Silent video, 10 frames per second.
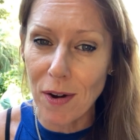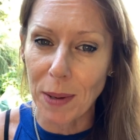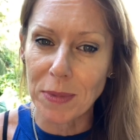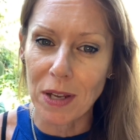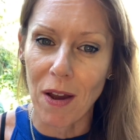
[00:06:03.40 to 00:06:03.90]

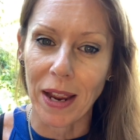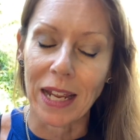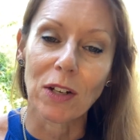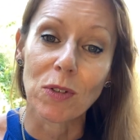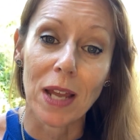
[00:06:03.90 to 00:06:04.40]
I'm
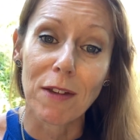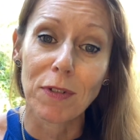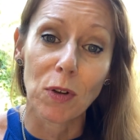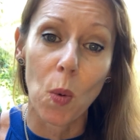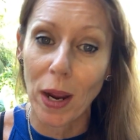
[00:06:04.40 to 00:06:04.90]
tired, because I
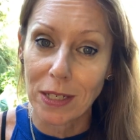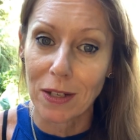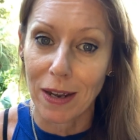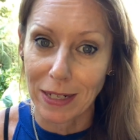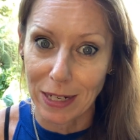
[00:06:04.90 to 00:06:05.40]
feel quite
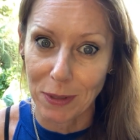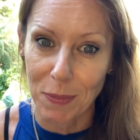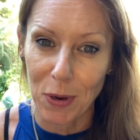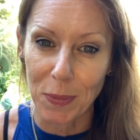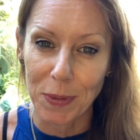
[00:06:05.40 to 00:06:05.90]
tired at the
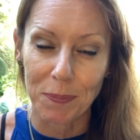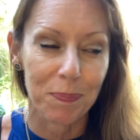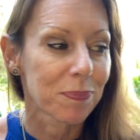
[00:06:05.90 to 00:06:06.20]
moment.